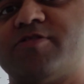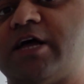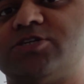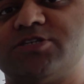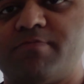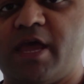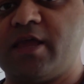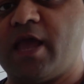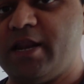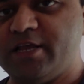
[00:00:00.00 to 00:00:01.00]
doesn't make
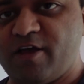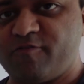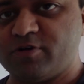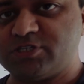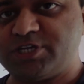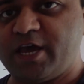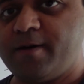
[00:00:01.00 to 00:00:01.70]
any difference here.